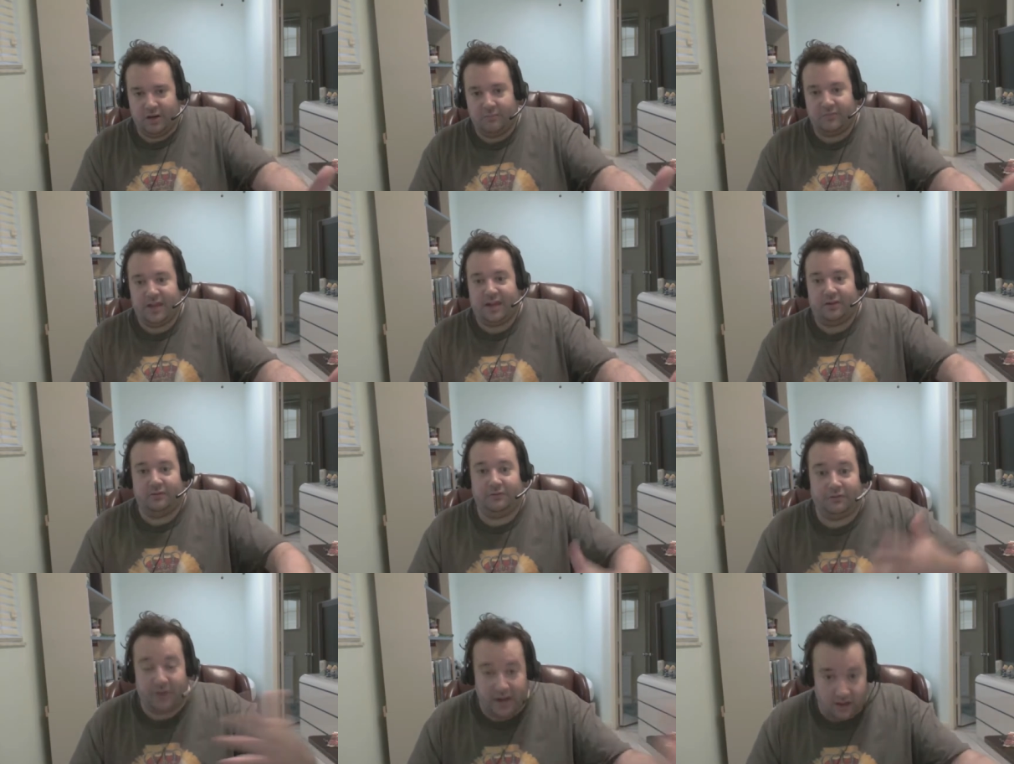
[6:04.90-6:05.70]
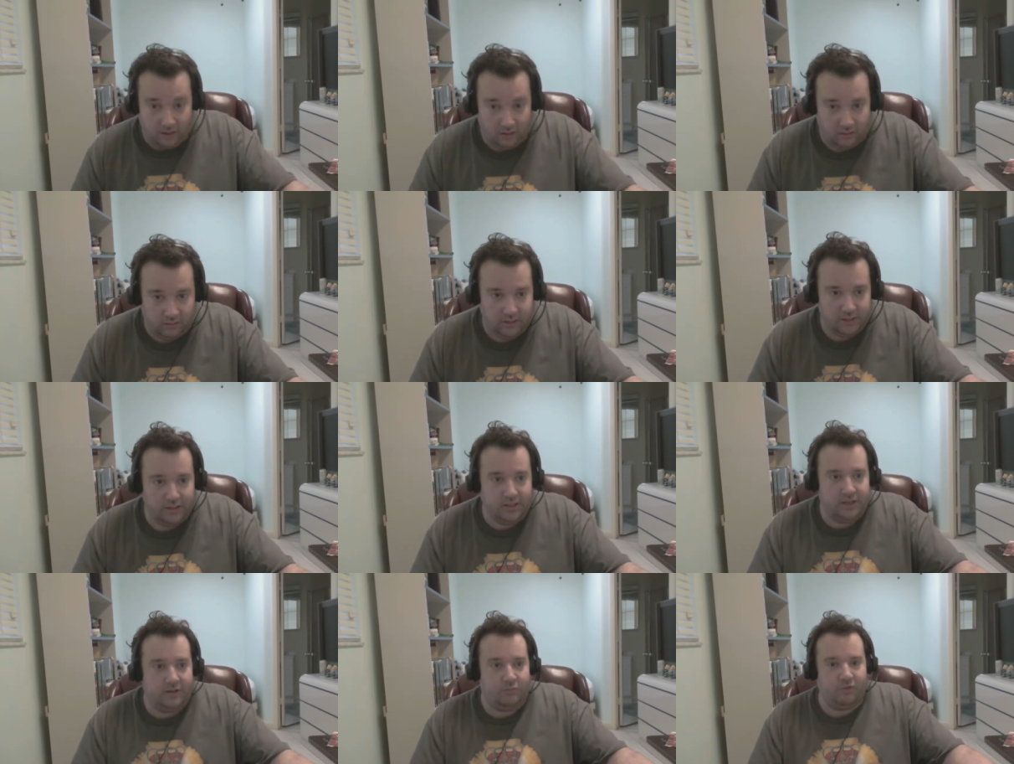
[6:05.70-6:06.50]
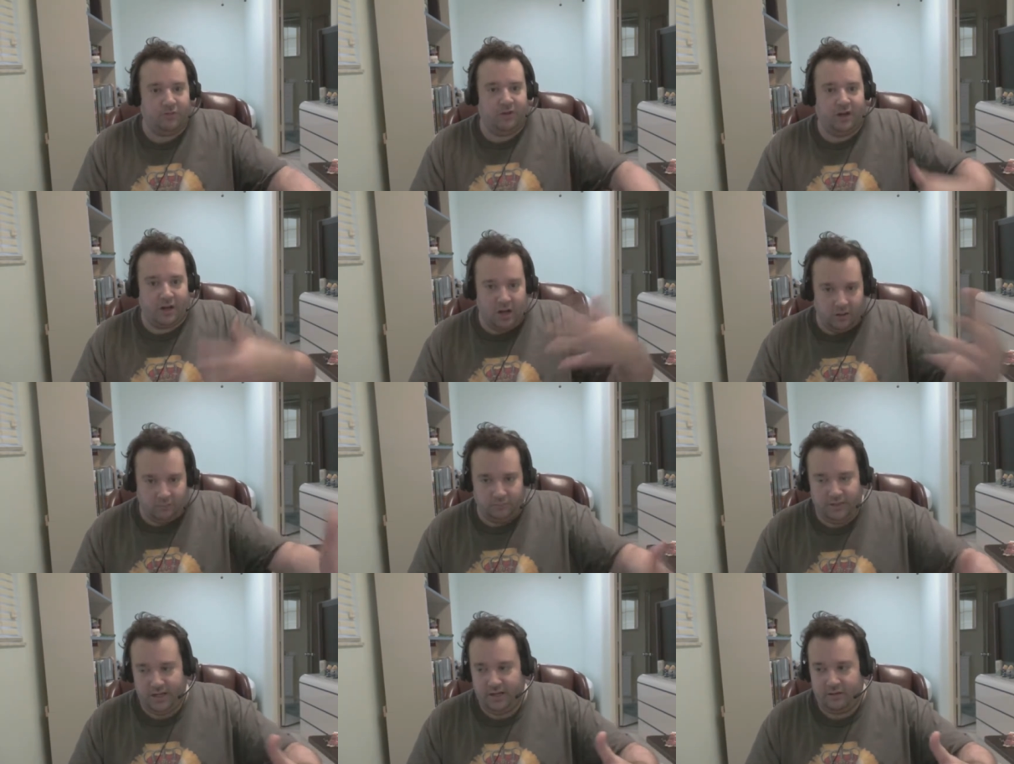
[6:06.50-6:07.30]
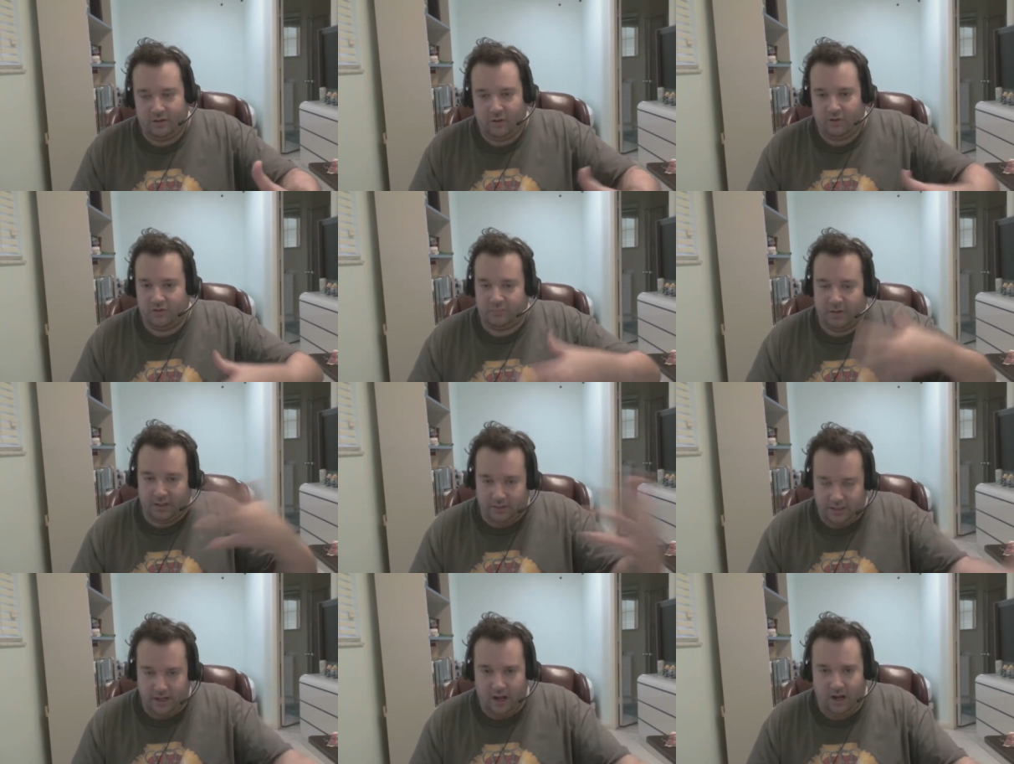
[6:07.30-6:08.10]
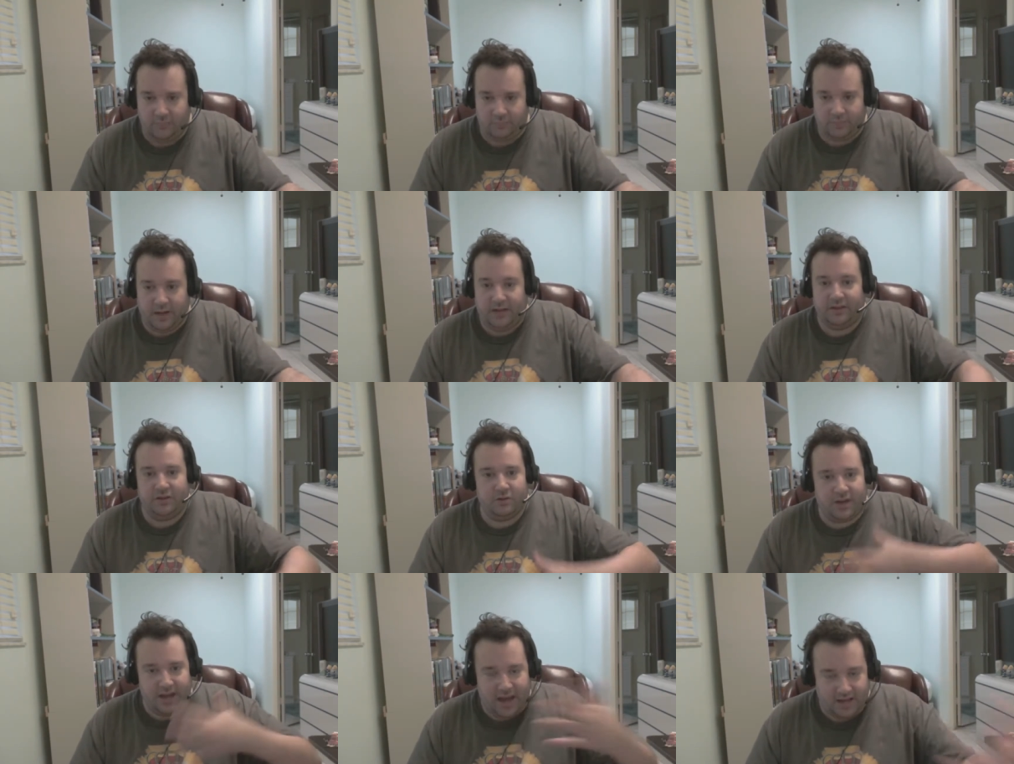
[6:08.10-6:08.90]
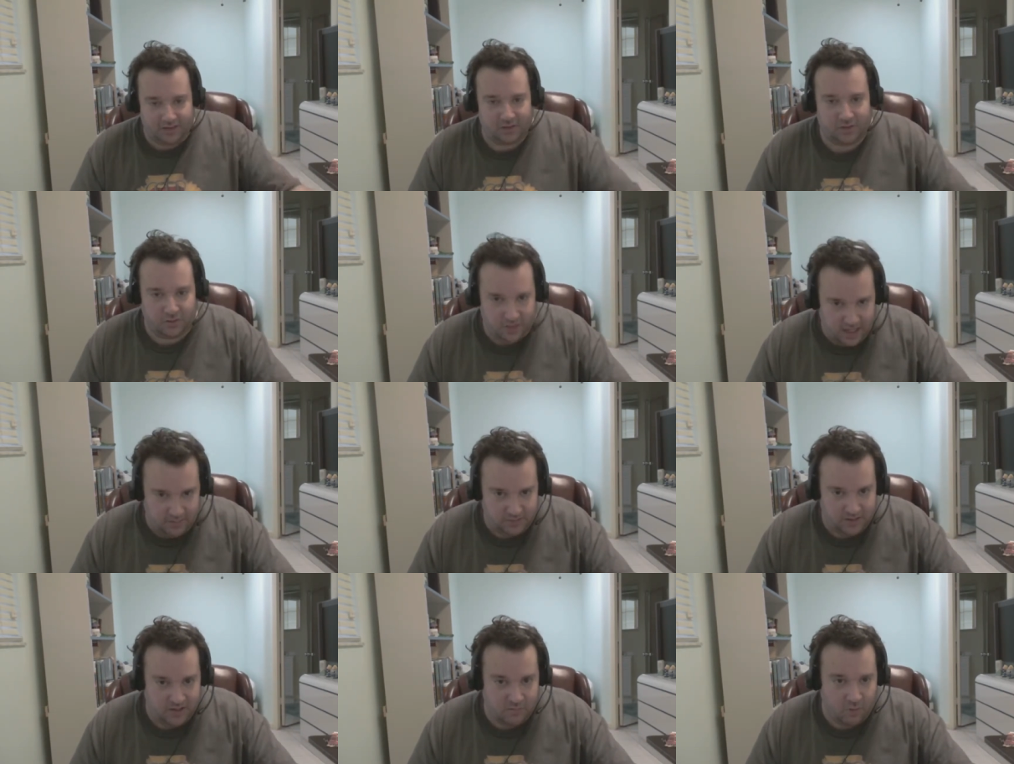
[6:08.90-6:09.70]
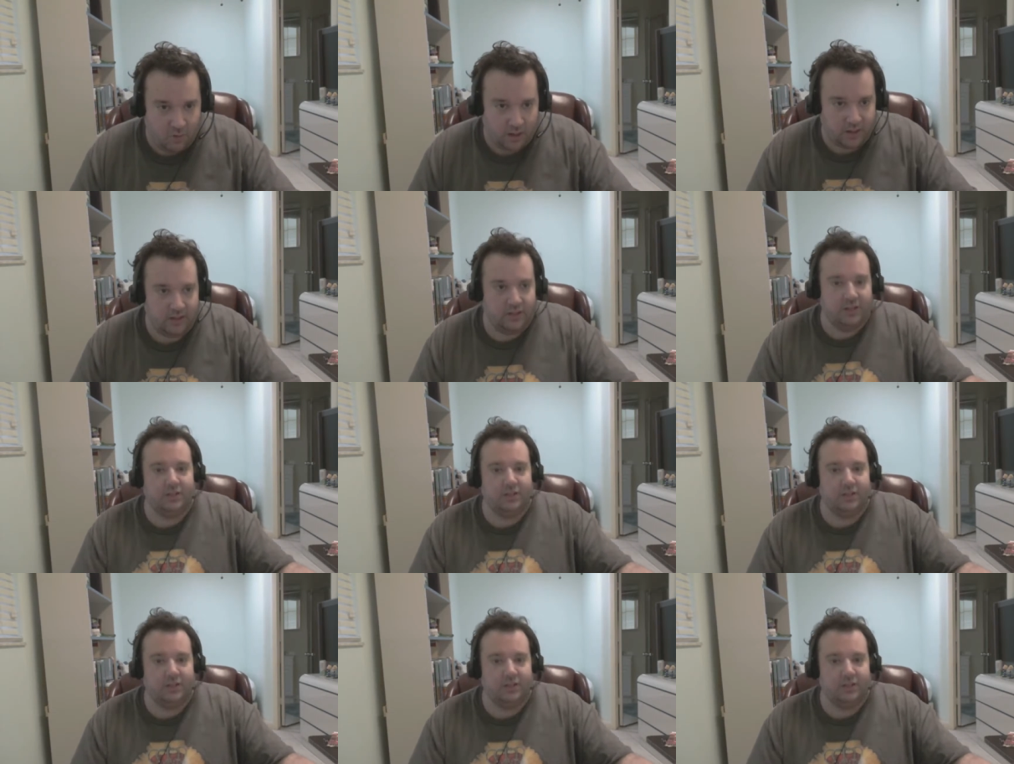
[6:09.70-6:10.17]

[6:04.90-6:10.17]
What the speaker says: that could fail when a company goes belly up and then you can't access your games anymore.